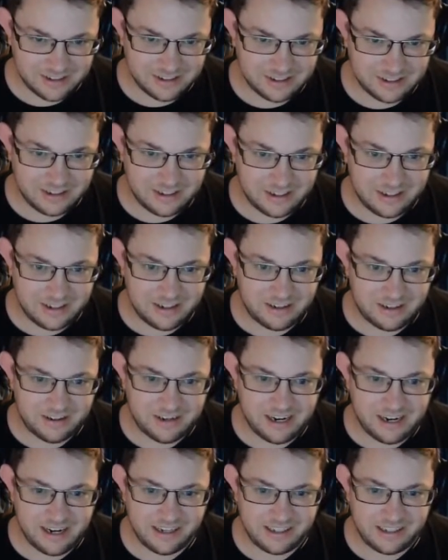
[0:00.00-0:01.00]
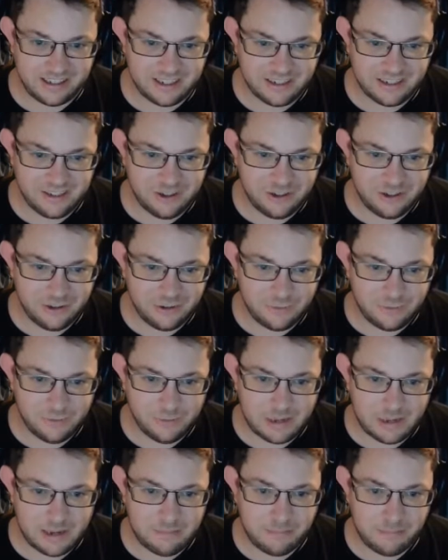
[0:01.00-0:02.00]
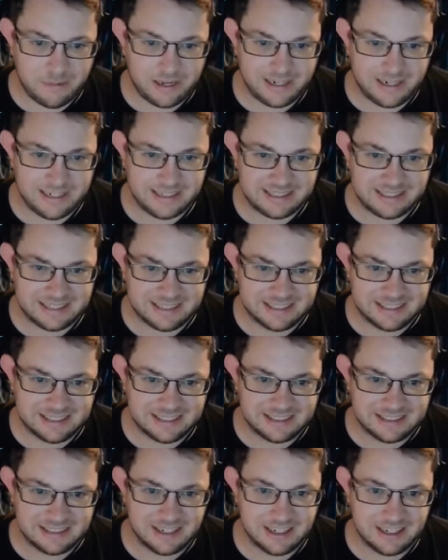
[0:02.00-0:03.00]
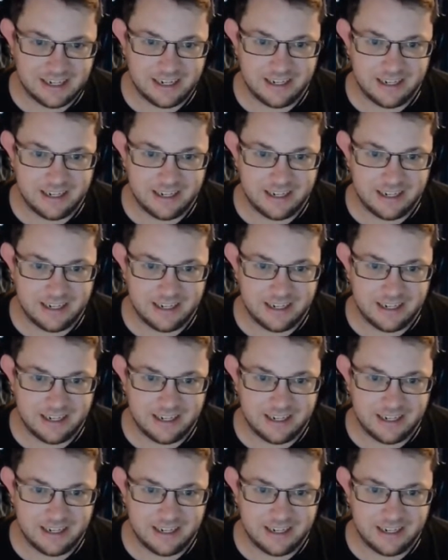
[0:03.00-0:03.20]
alright, can you look for my buddy, says this guy.